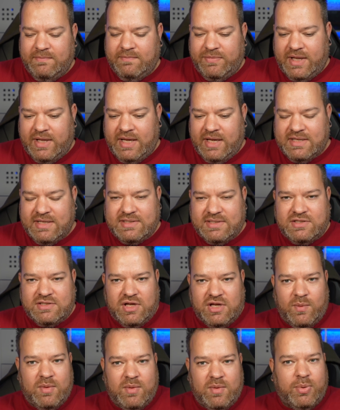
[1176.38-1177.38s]
it's
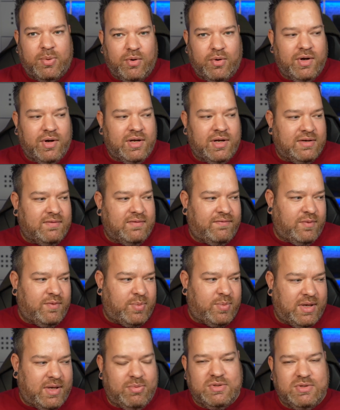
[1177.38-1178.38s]
so important for
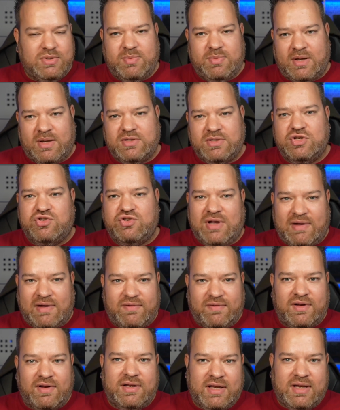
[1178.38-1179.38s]
people to be able to
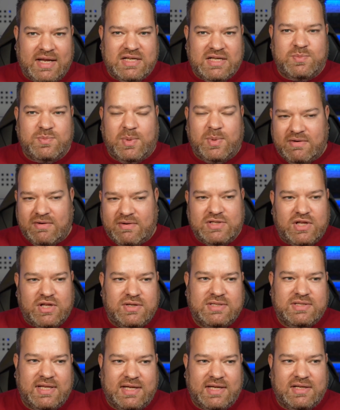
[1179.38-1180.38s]
travel and experience
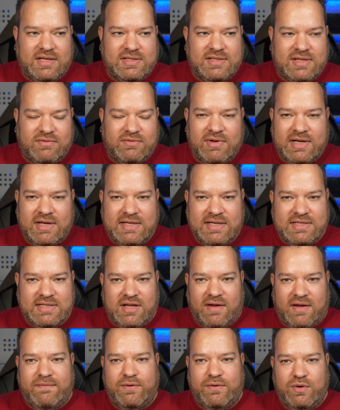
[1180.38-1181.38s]
those things. It's
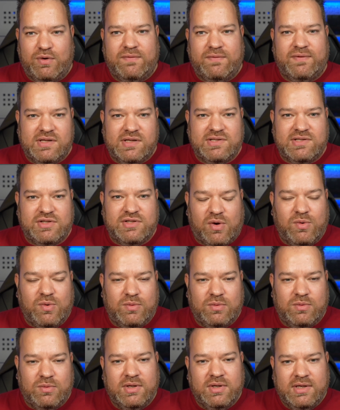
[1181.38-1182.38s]
like food for the
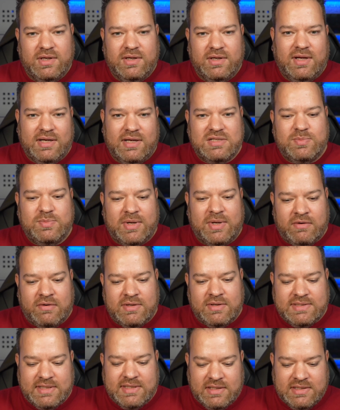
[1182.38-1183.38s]
soul,
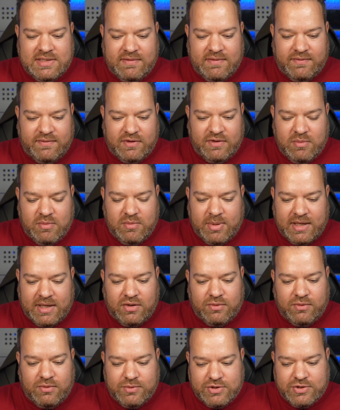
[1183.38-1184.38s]
experiencing different European
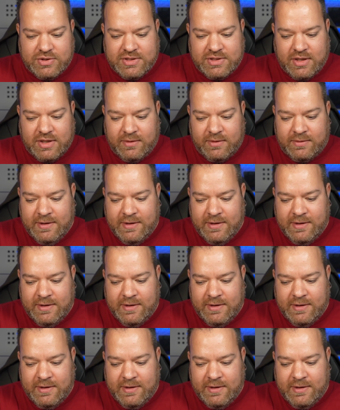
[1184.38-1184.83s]
cultures. So